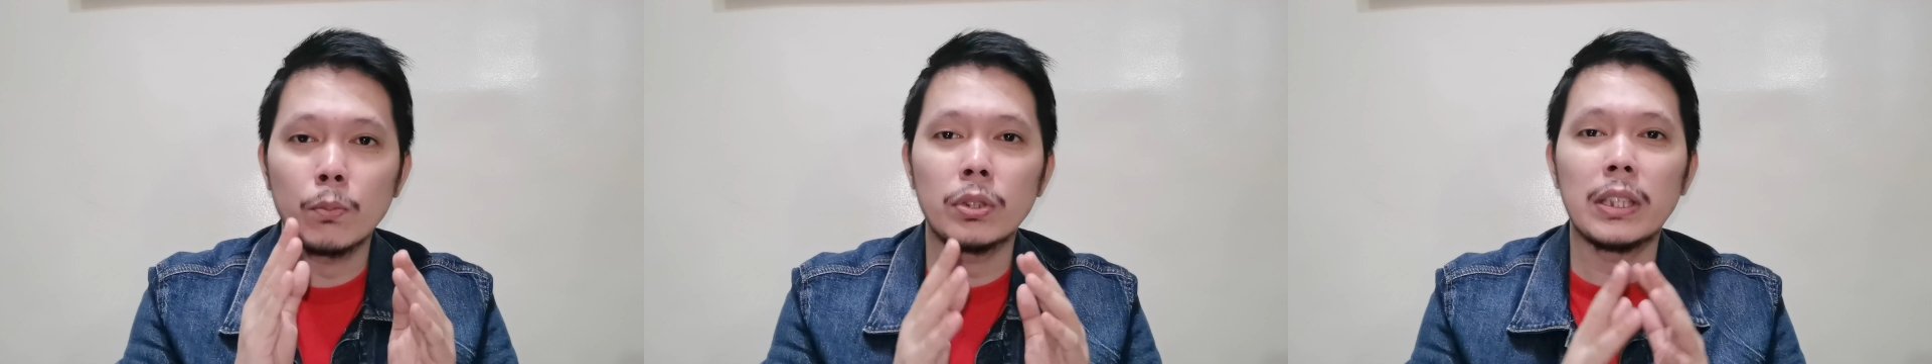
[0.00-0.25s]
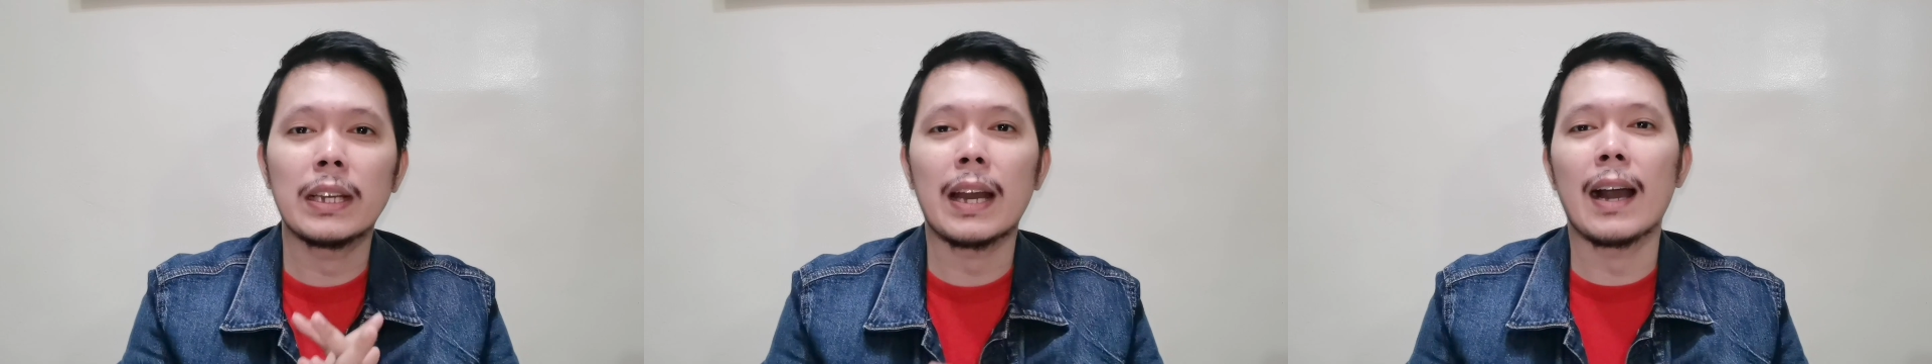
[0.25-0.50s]
mo
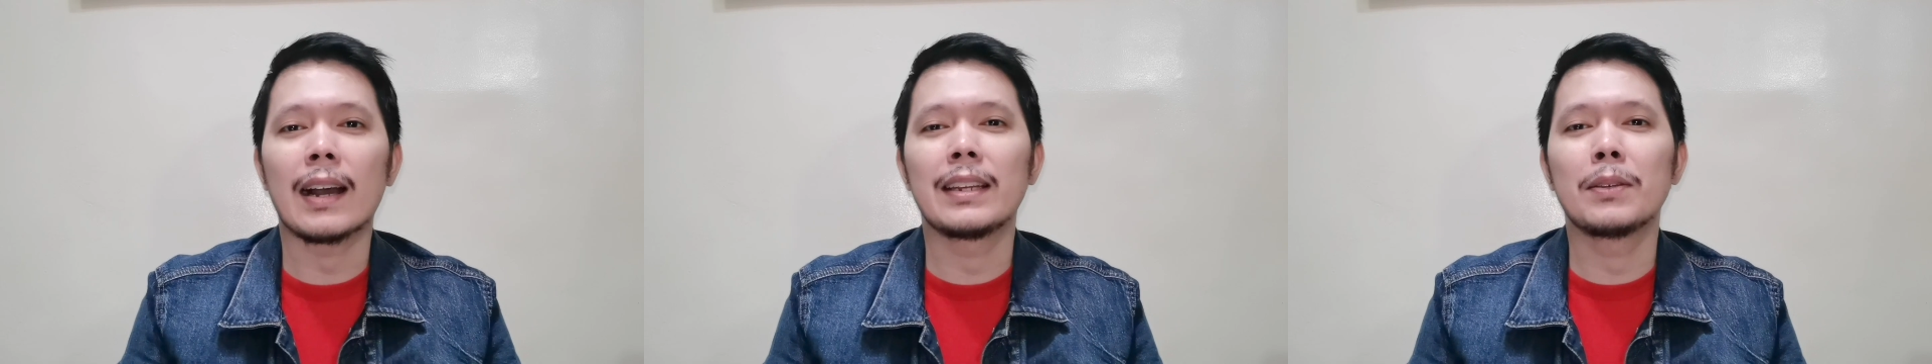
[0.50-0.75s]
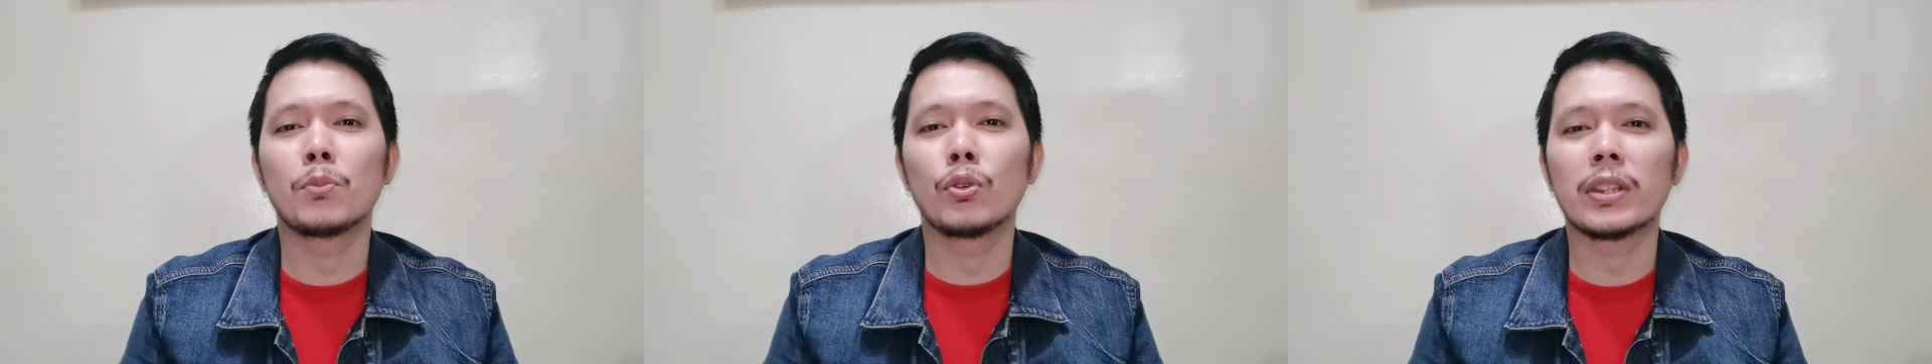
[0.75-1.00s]
din
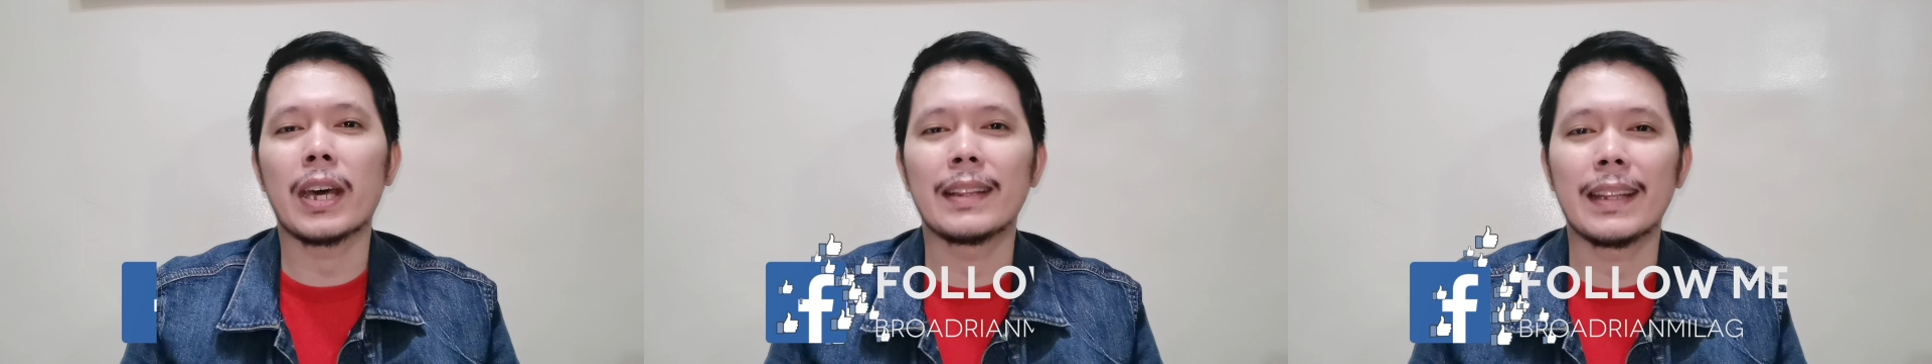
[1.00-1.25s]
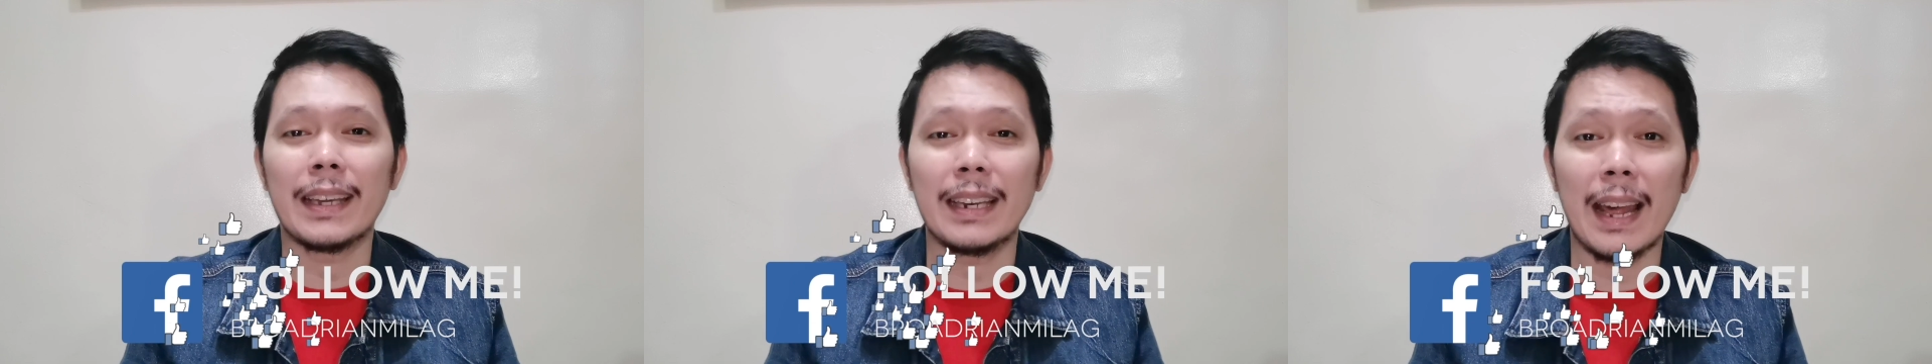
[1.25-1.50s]
kakalimutan
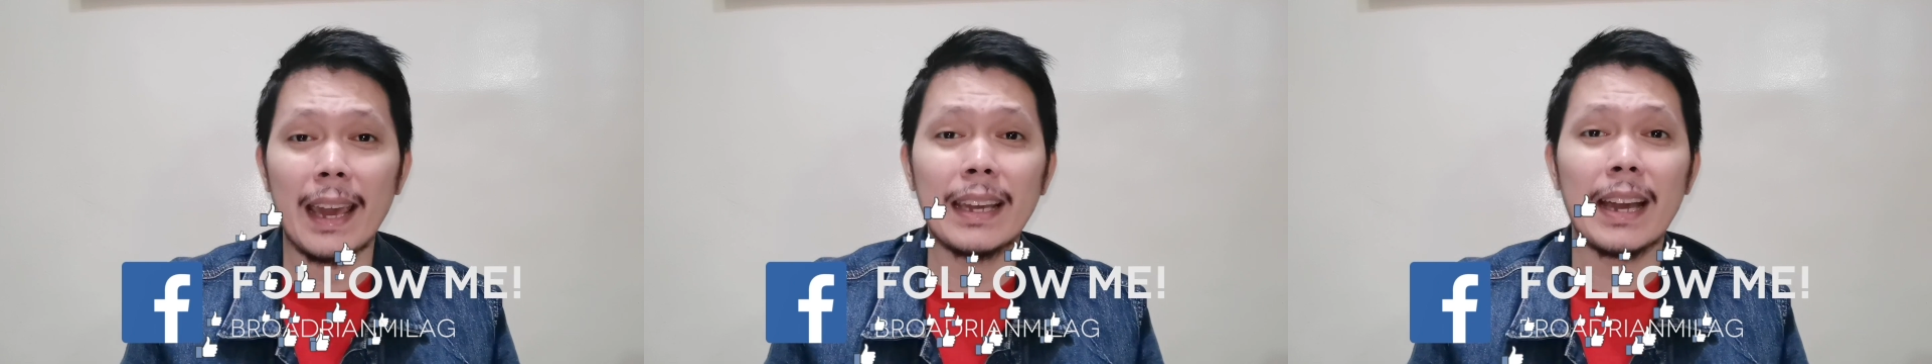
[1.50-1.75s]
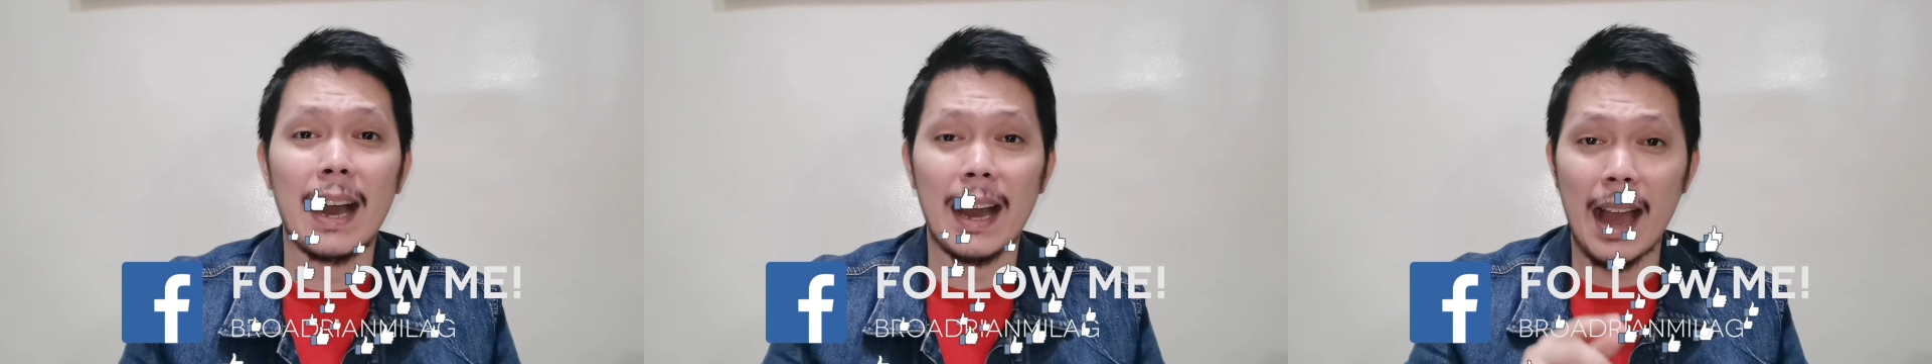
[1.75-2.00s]
na i-like
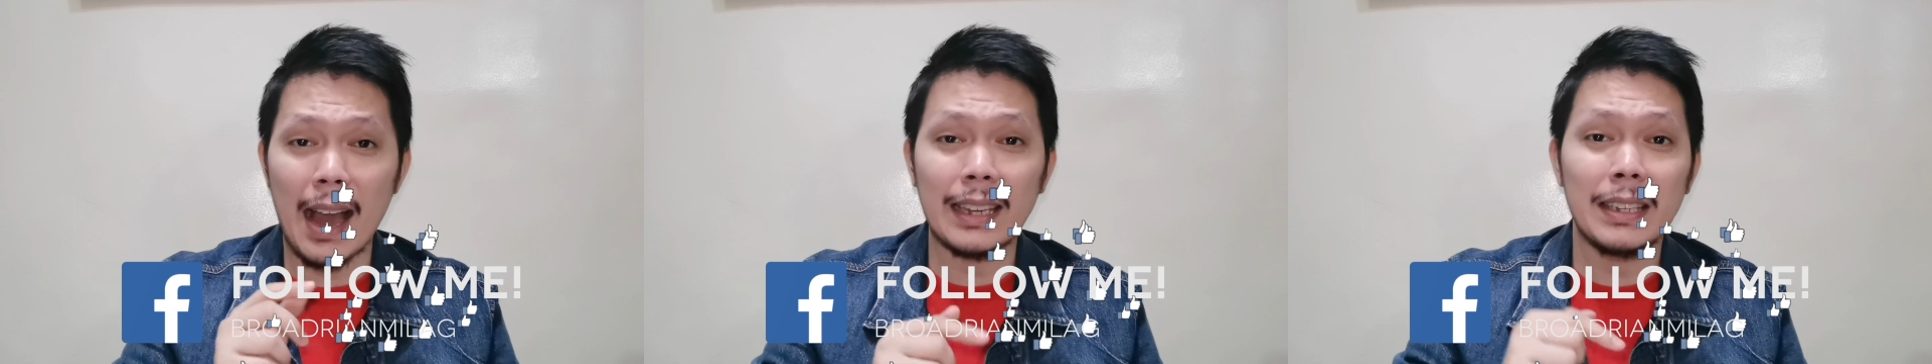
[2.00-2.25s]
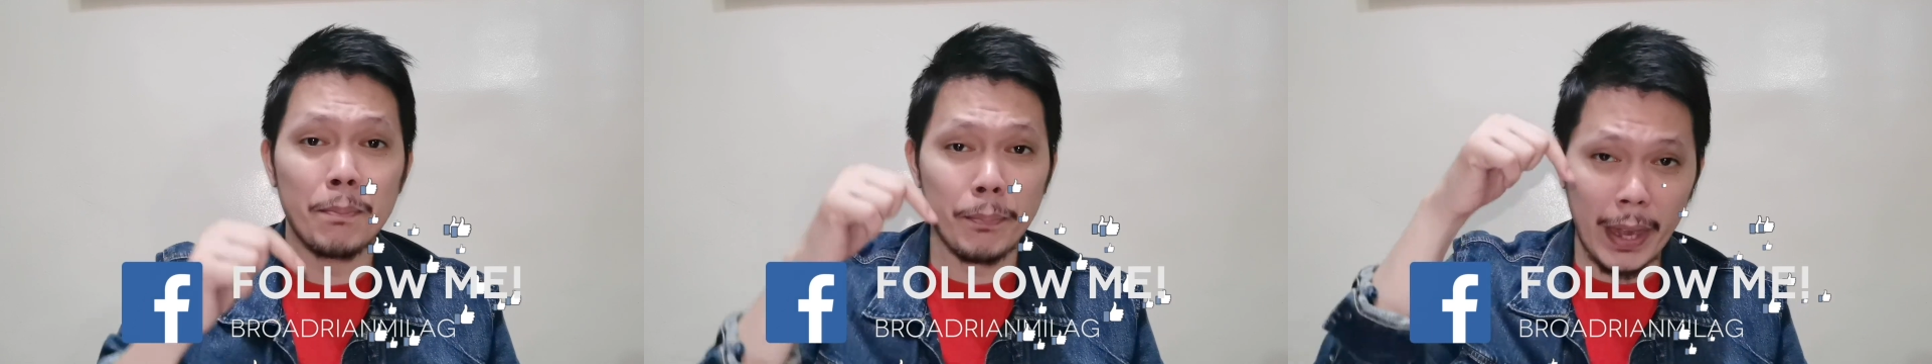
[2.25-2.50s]
ang
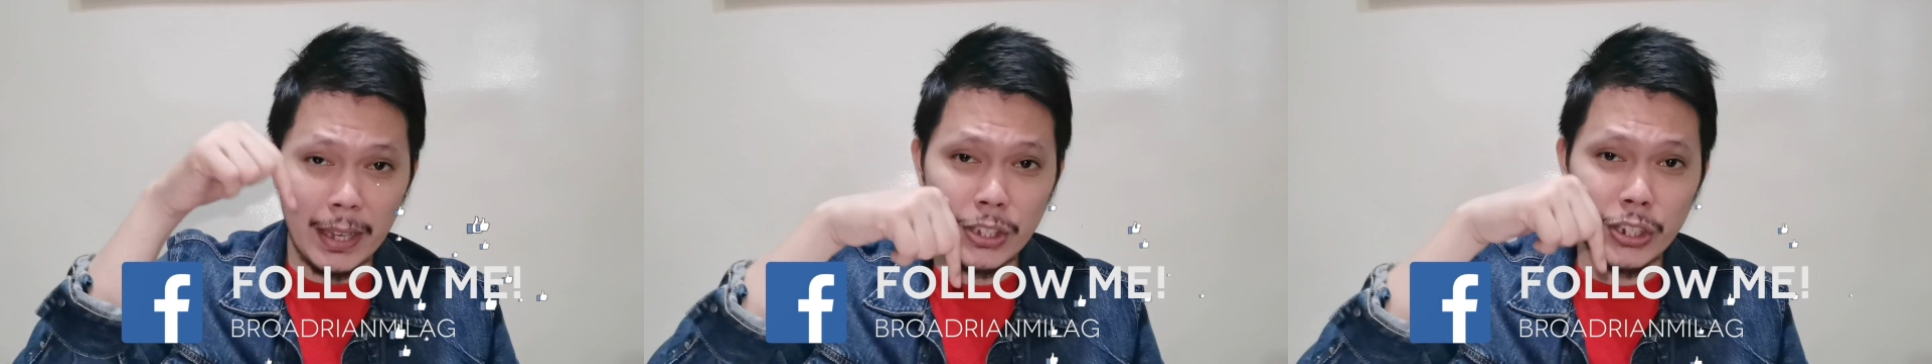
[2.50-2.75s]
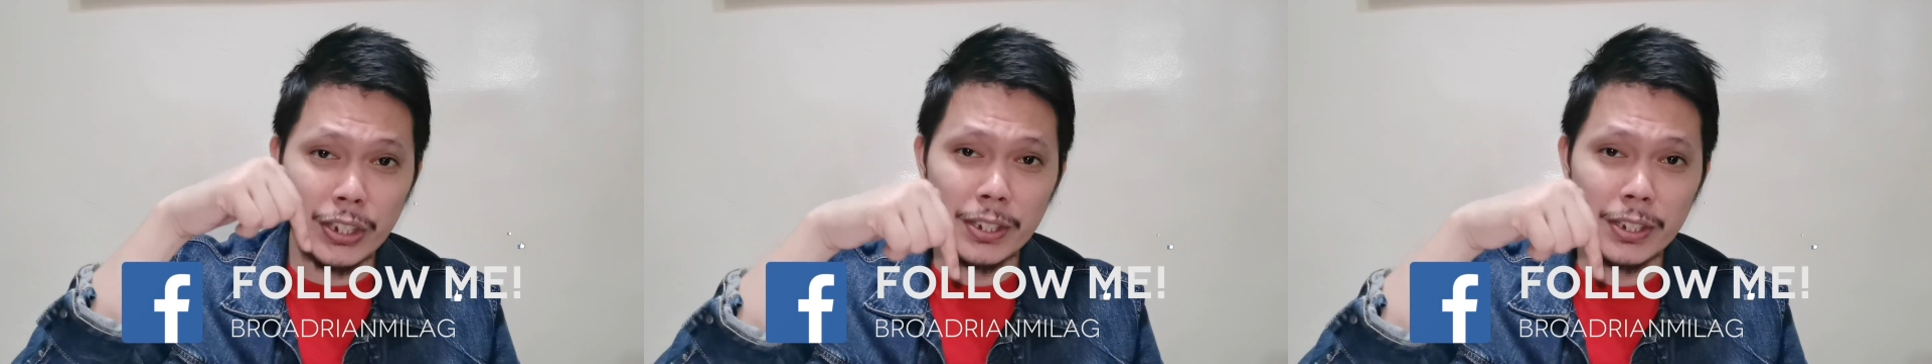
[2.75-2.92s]
aking page.